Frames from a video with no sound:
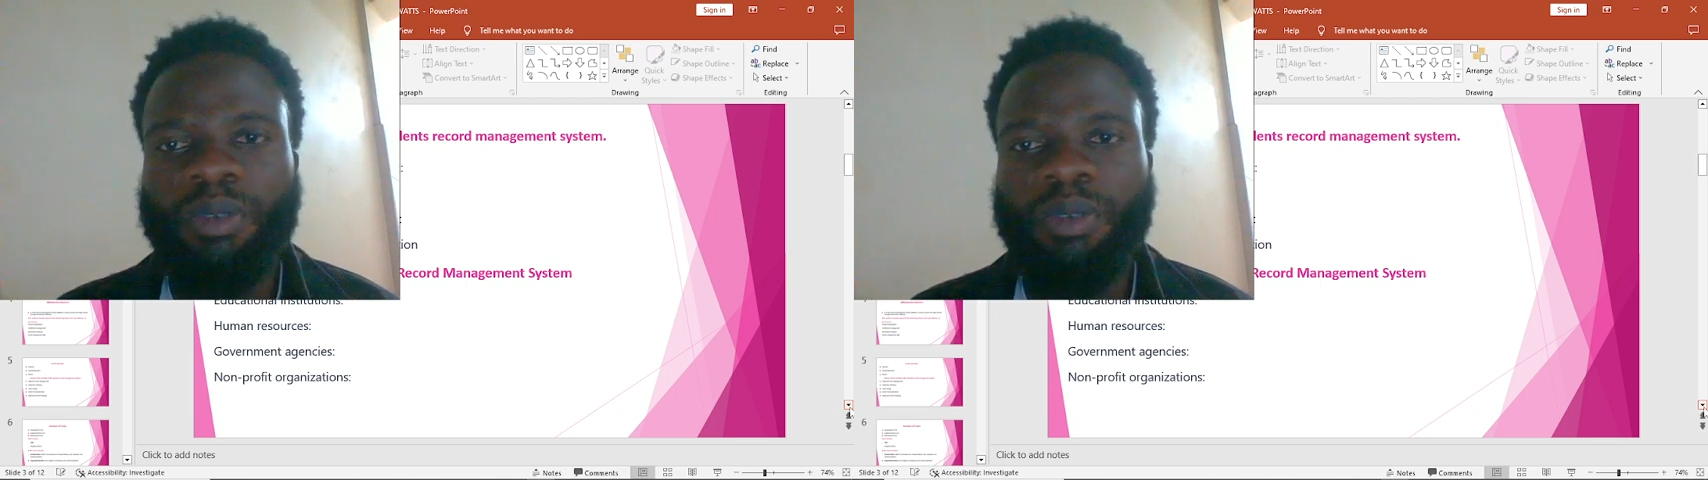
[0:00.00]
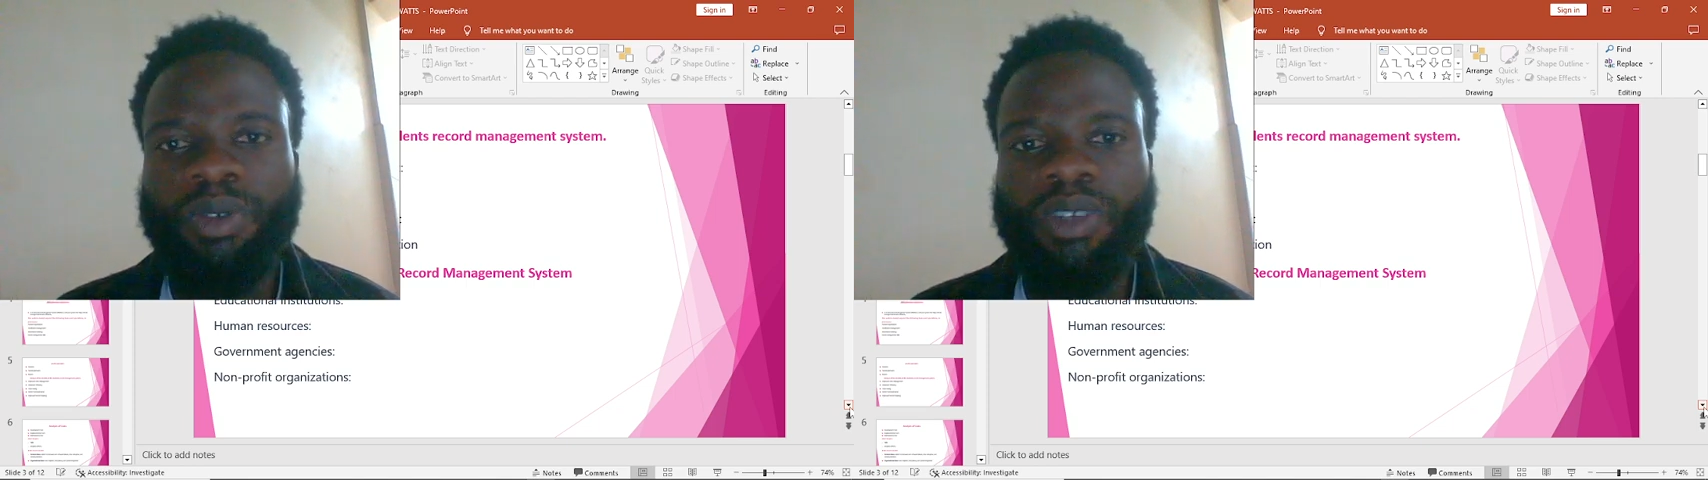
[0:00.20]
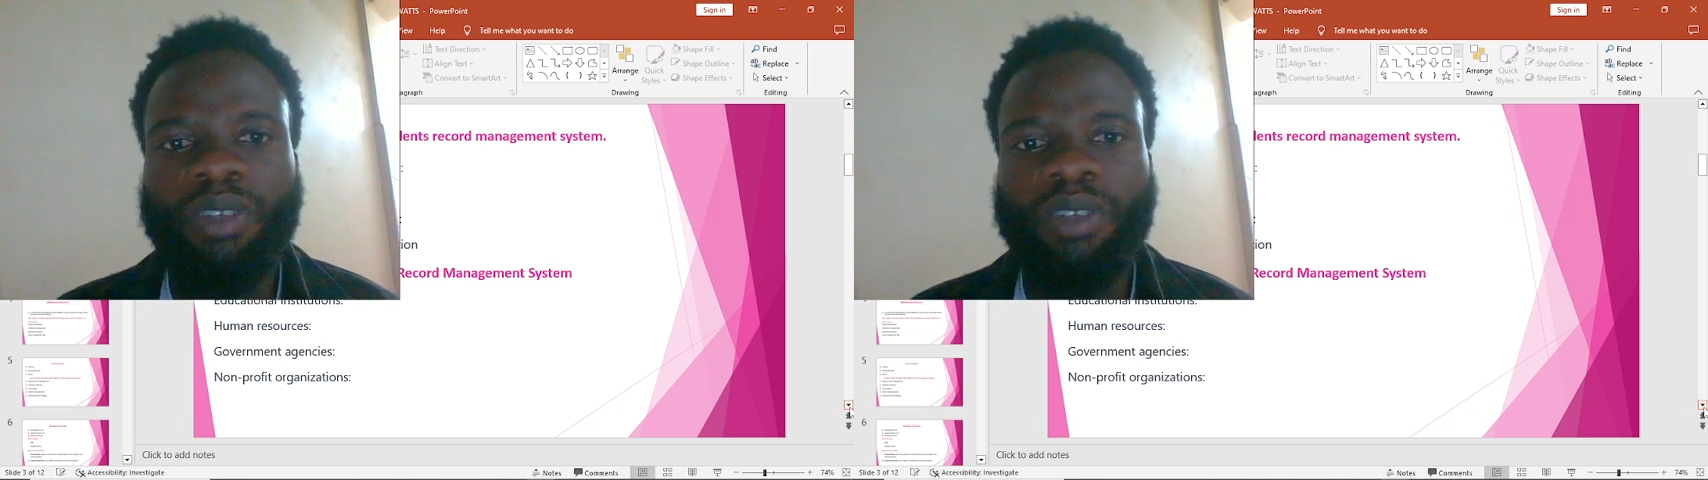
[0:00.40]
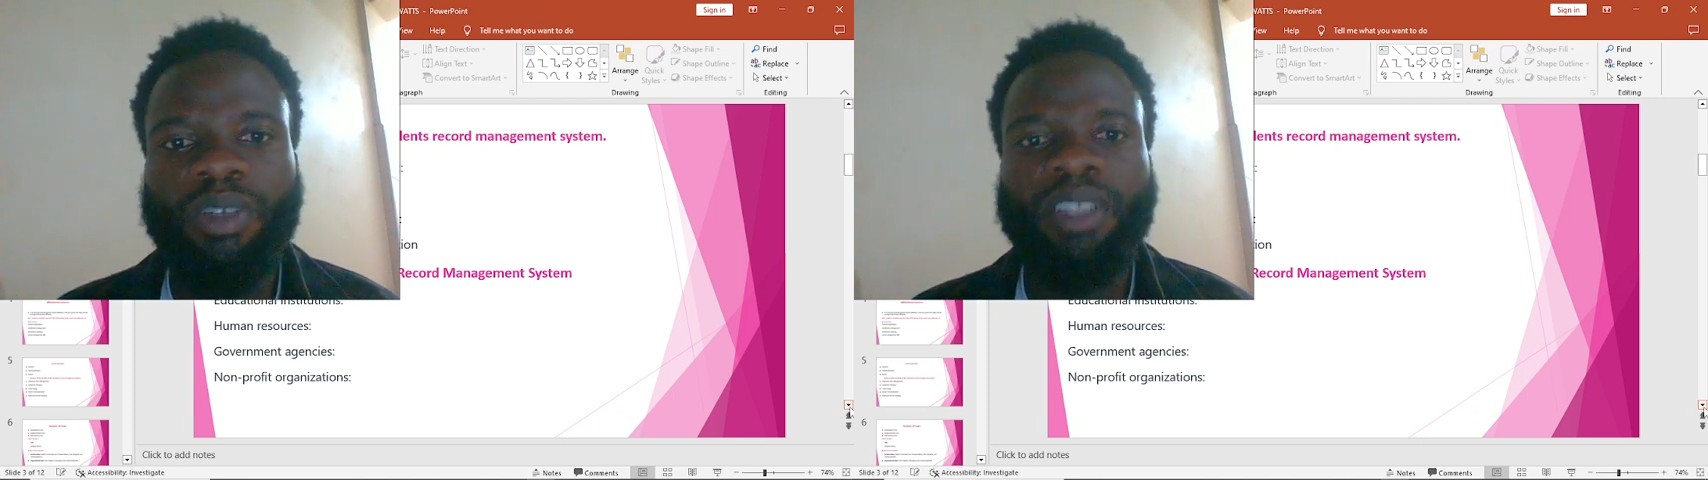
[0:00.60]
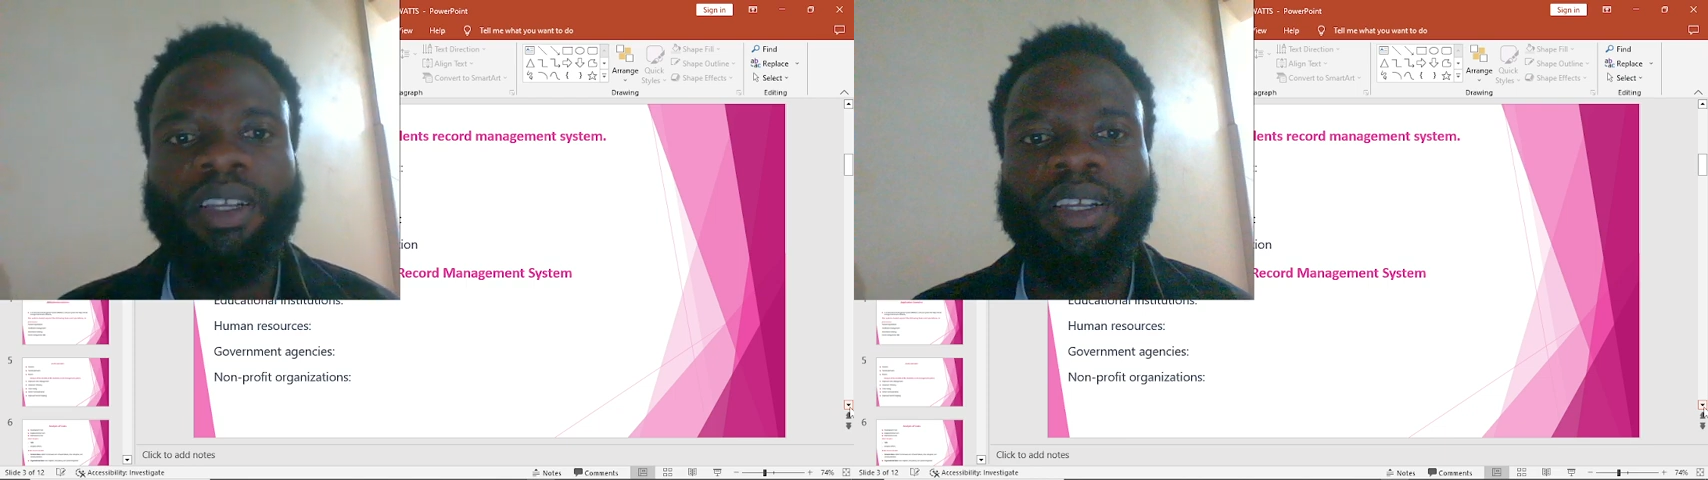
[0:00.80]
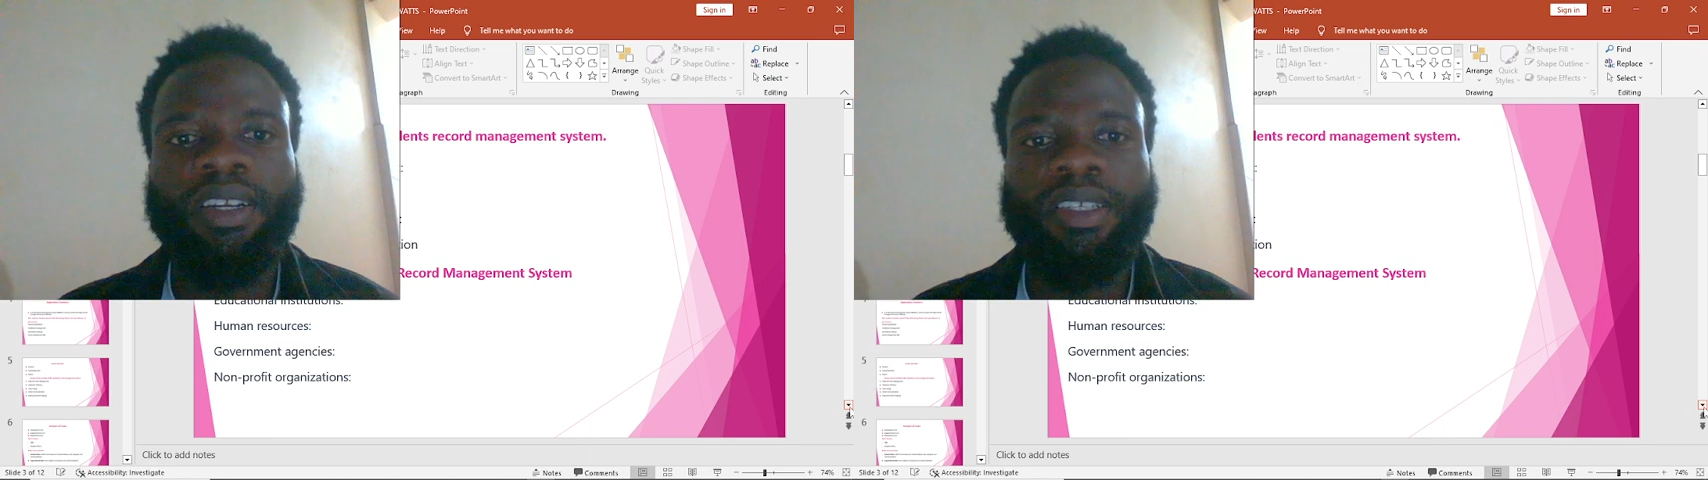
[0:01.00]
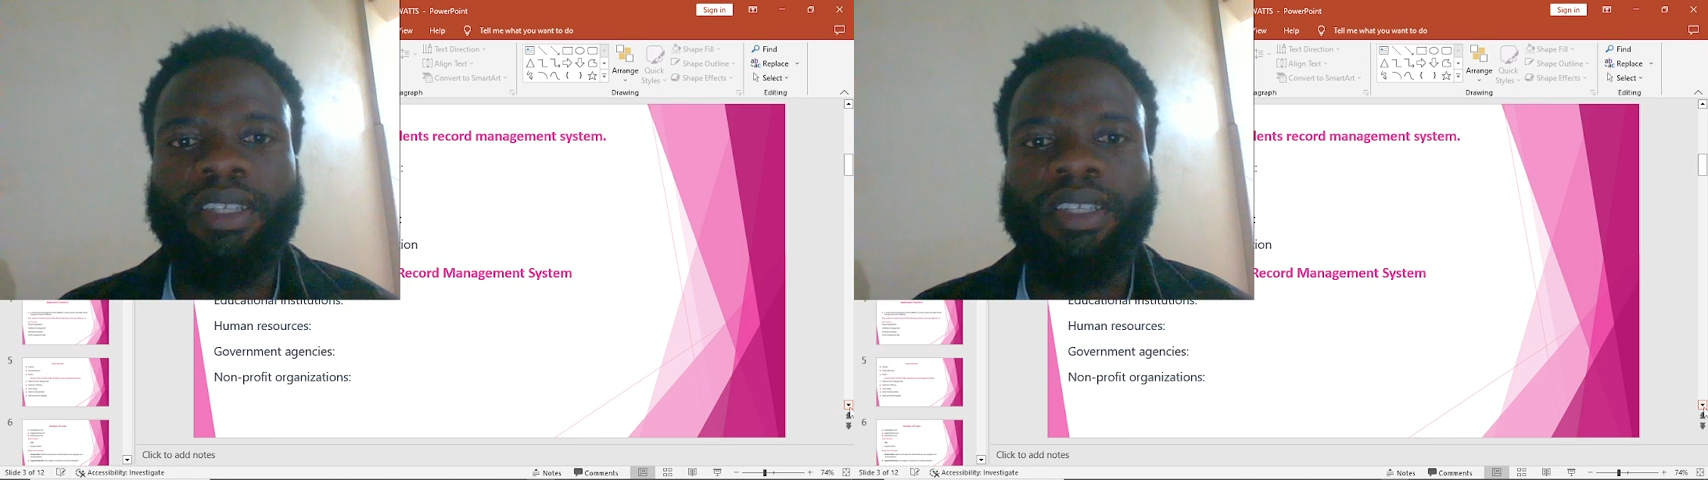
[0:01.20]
students to interact